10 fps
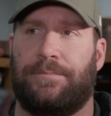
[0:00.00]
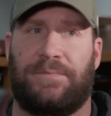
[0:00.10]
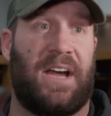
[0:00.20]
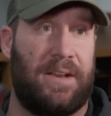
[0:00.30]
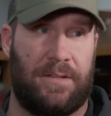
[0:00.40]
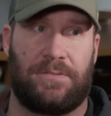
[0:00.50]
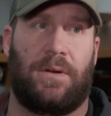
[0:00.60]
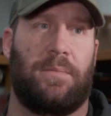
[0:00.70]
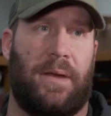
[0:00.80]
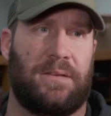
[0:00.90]
Tight ends,
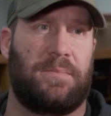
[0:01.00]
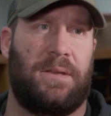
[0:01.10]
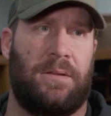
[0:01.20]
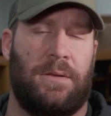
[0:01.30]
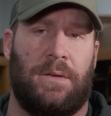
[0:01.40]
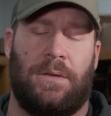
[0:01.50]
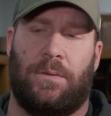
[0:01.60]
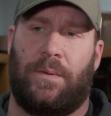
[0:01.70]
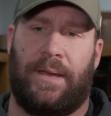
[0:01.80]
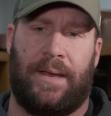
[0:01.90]
running back. I mean,
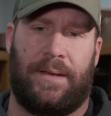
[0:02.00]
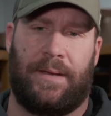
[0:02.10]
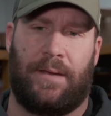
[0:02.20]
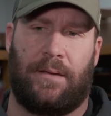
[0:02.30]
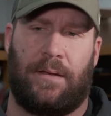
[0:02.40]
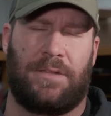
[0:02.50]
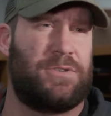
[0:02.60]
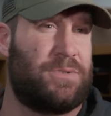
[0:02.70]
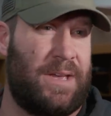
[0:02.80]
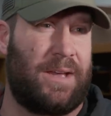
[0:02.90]
we had like
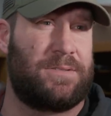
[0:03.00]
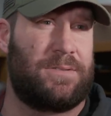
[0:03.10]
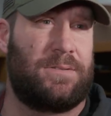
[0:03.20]
2 sacks.